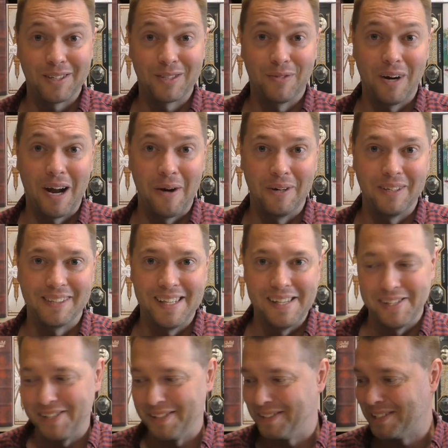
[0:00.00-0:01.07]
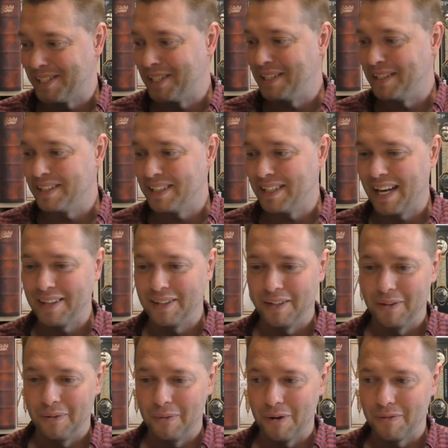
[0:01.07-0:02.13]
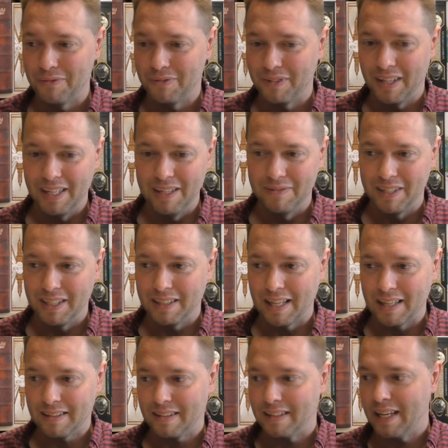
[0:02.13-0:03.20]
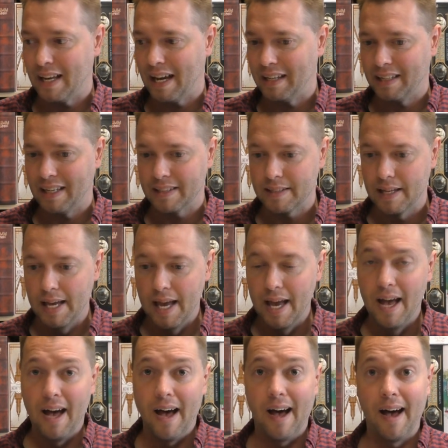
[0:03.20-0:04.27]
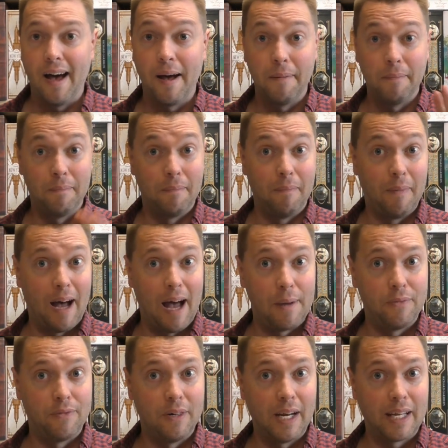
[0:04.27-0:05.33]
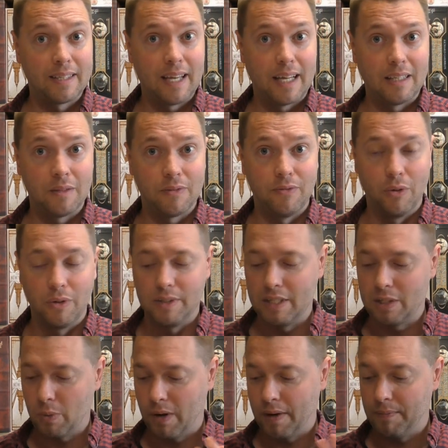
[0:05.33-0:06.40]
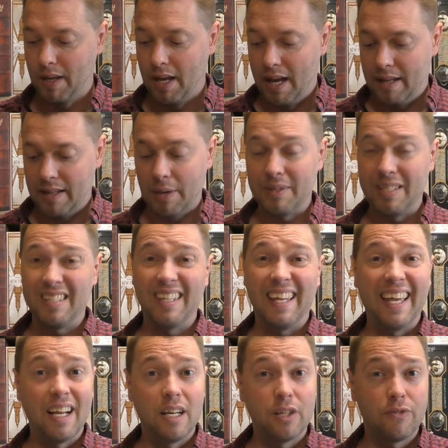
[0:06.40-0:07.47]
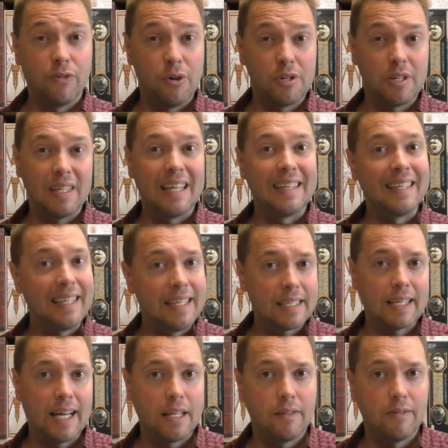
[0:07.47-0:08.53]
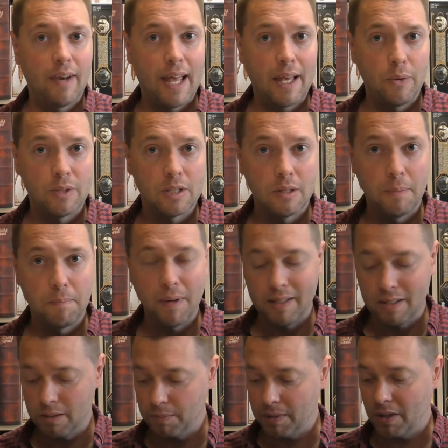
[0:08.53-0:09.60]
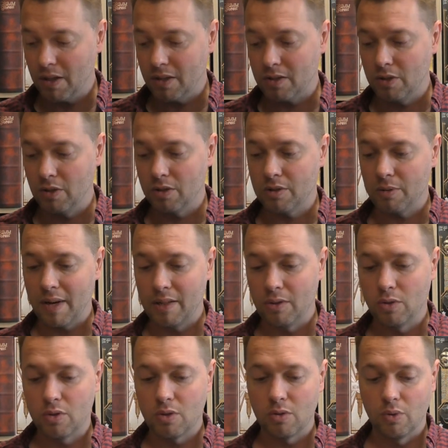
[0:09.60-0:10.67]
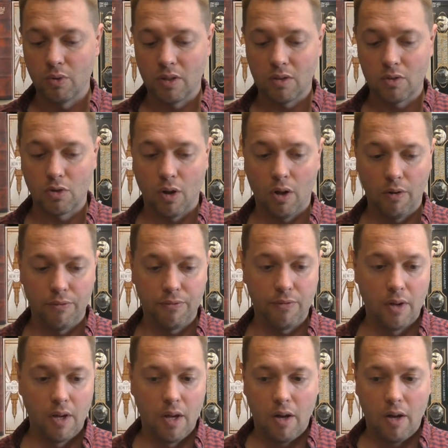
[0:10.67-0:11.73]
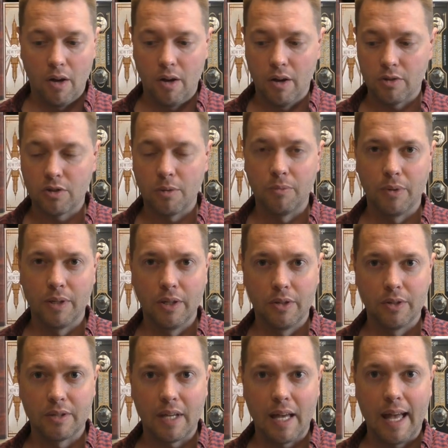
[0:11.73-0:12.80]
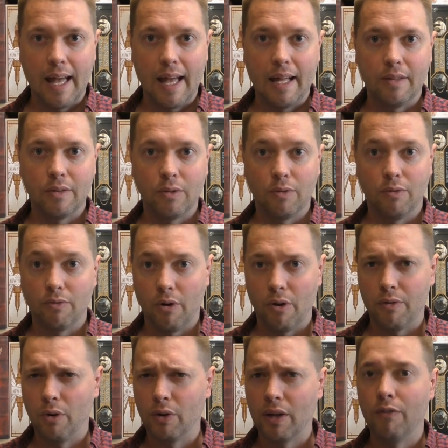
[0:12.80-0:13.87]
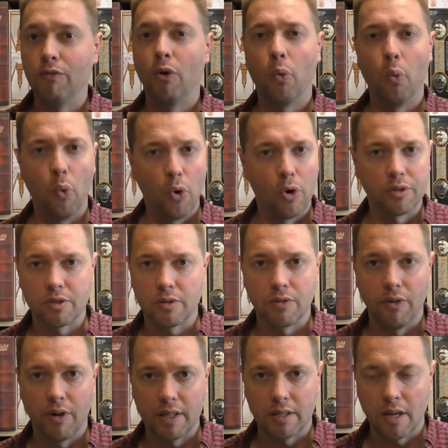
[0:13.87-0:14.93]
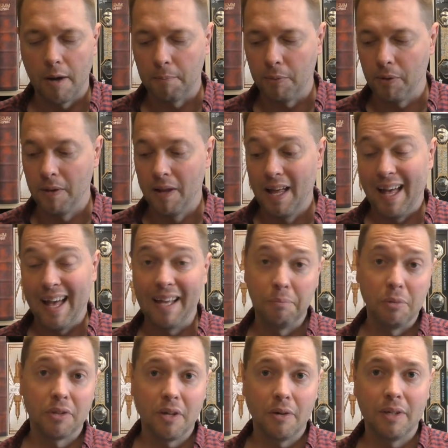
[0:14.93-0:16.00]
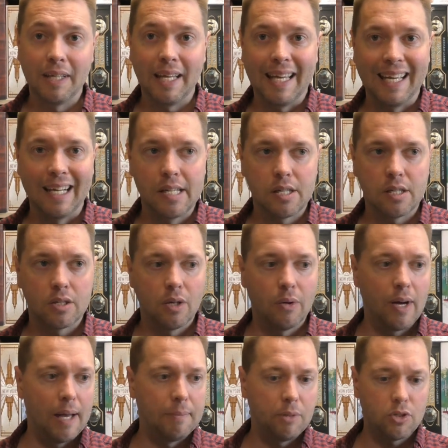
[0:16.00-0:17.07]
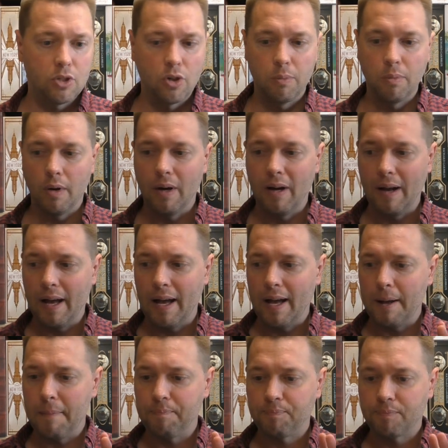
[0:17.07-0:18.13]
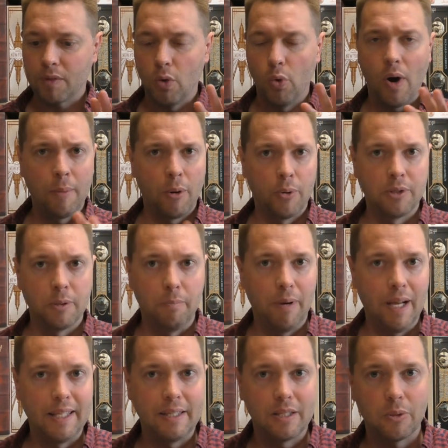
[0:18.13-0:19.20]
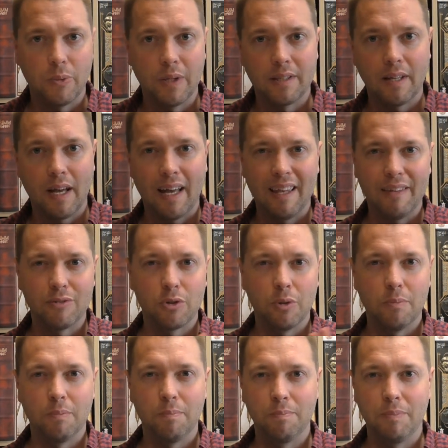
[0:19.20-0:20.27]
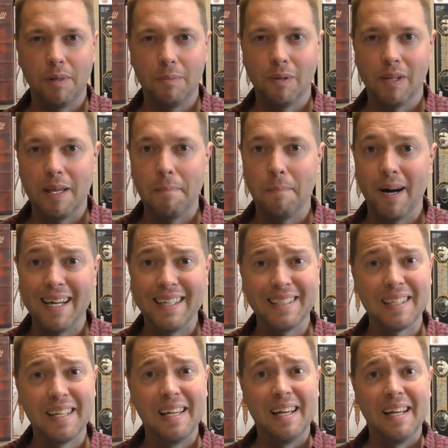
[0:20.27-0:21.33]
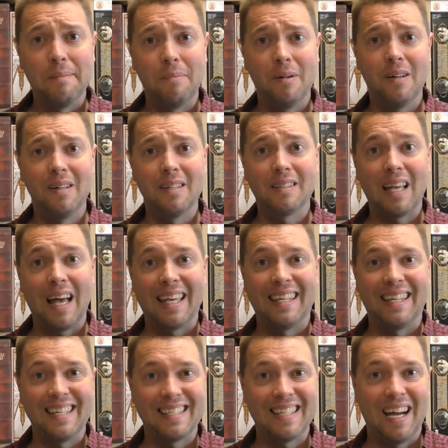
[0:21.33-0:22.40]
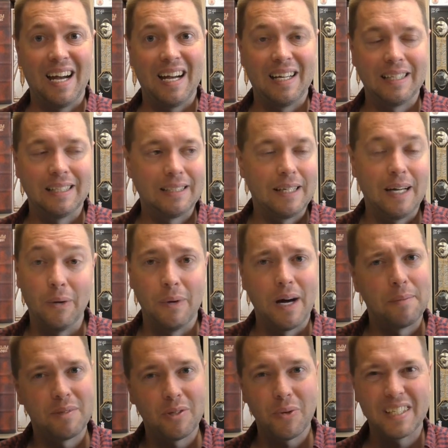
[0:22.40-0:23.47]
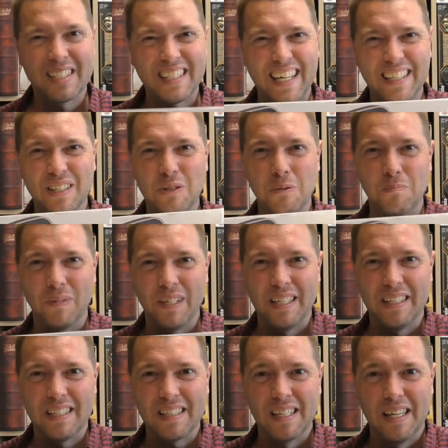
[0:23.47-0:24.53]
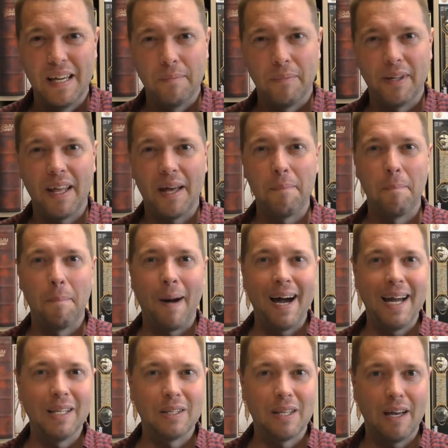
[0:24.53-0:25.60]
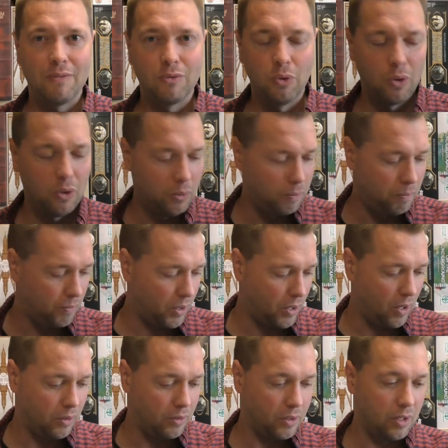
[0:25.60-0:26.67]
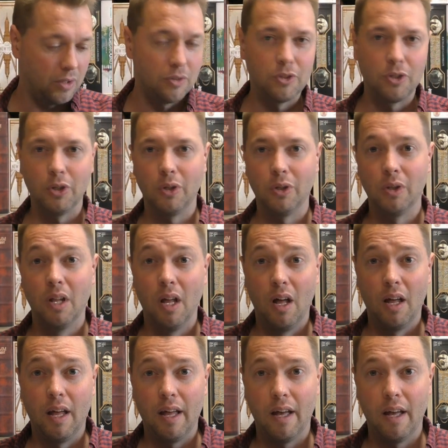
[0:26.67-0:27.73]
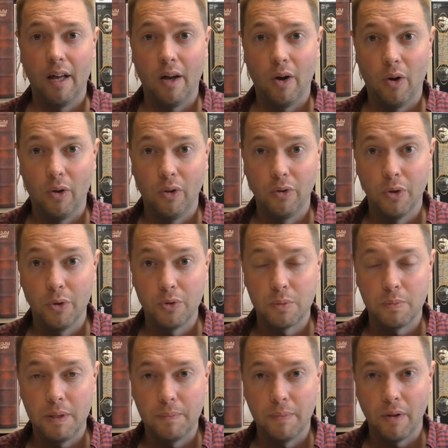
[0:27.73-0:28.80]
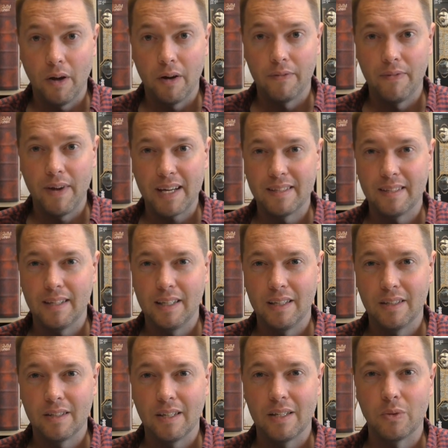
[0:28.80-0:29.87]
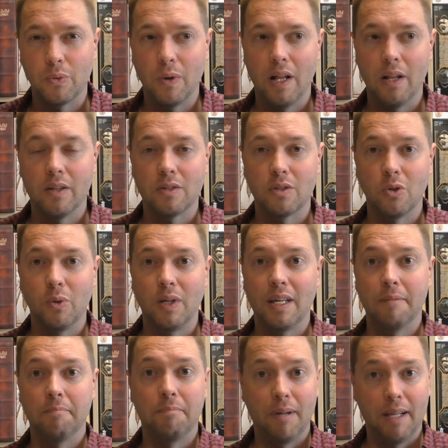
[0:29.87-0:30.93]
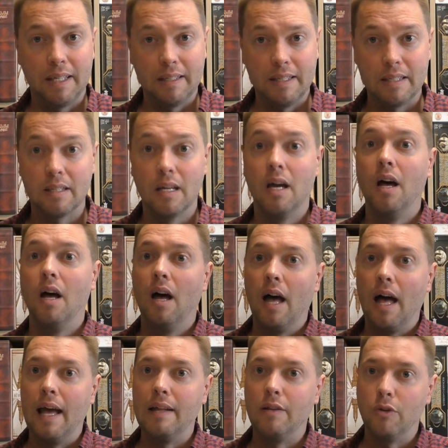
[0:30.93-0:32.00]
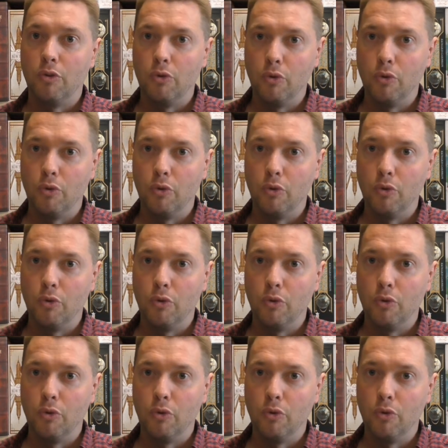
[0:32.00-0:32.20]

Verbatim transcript: asked for our attention. She she had a rough evening that day, I guess. Uh, I'm really excited for this one. Now, this is an English version, and it is kind of language dependent because you're trying to, to solve uh, some riddles and you are looking for words, for example, uh, but they're in English. So I'm not sure um, who I'm going to play this with. I have some people in mind, but I guess I... Oh, I'm so excited to play this, but I might have to hold on until uh, all those people are vaccinated as well, so we can play this in a